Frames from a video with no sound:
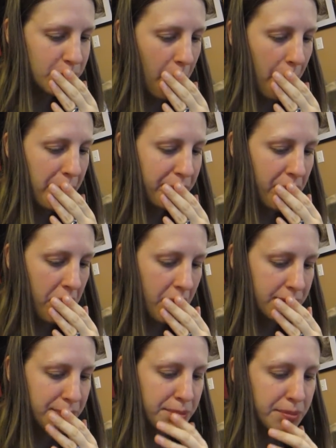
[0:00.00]
and cake right
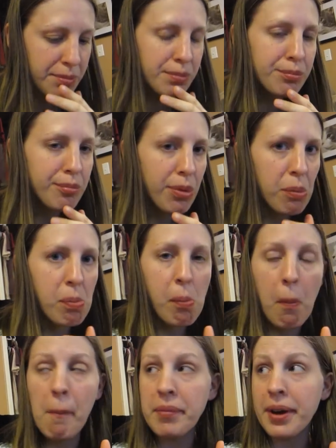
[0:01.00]
now, don't you?
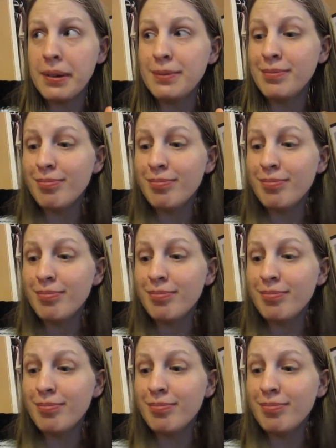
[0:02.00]
Yeah.